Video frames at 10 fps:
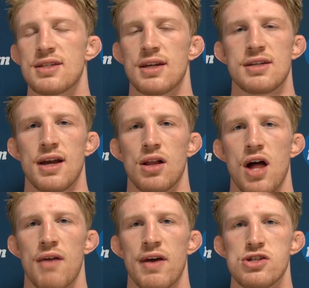it's going to take a
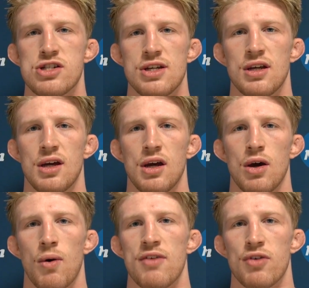lot of energy
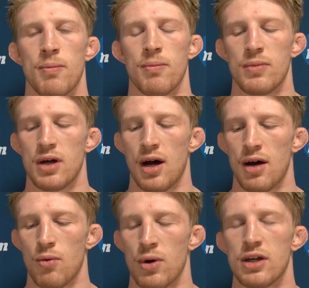away from
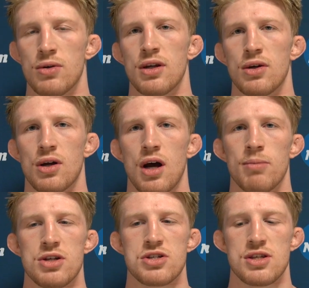what you need to
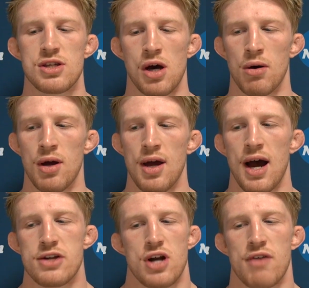accomplish, and so
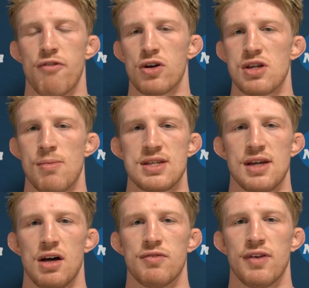I just try to focus on
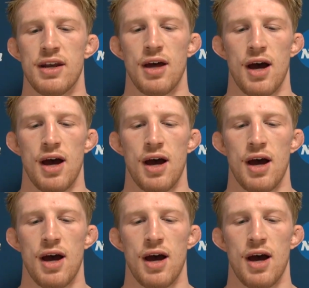myself and